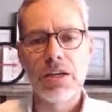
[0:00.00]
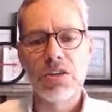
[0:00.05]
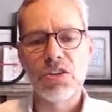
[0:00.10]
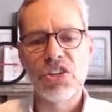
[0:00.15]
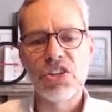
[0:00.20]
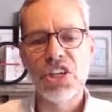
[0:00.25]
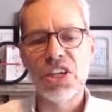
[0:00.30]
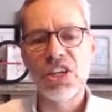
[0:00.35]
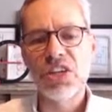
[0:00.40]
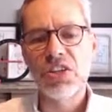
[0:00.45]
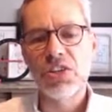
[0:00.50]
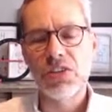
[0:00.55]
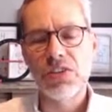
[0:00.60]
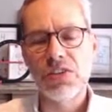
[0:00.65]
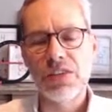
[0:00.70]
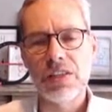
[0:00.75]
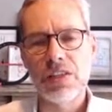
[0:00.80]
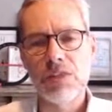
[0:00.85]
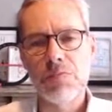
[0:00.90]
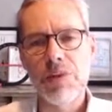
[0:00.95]
changes
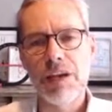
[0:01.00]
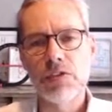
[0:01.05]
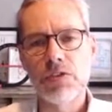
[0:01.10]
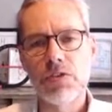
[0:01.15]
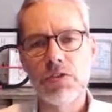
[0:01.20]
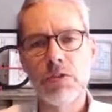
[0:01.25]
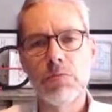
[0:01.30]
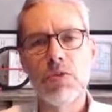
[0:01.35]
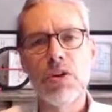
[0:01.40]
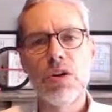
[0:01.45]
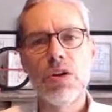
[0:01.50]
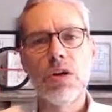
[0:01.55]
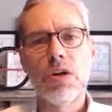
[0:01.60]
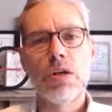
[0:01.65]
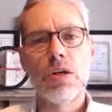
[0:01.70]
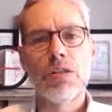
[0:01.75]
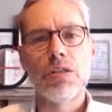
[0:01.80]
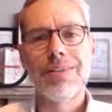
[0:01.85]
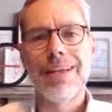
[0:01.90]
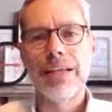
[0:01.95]
in spectrum
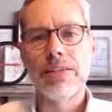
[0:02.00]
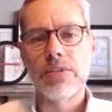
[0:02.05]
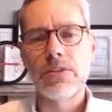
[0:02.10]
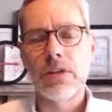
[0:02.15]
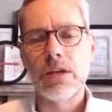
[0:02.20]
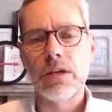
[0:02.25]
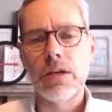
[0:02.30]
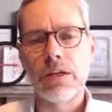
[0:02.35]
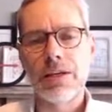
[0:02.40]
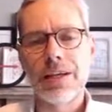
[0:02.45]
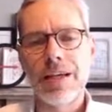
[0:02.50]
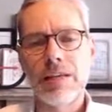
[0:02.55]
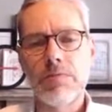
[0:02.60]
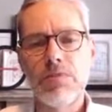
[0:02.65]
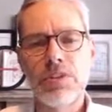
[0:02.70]
that can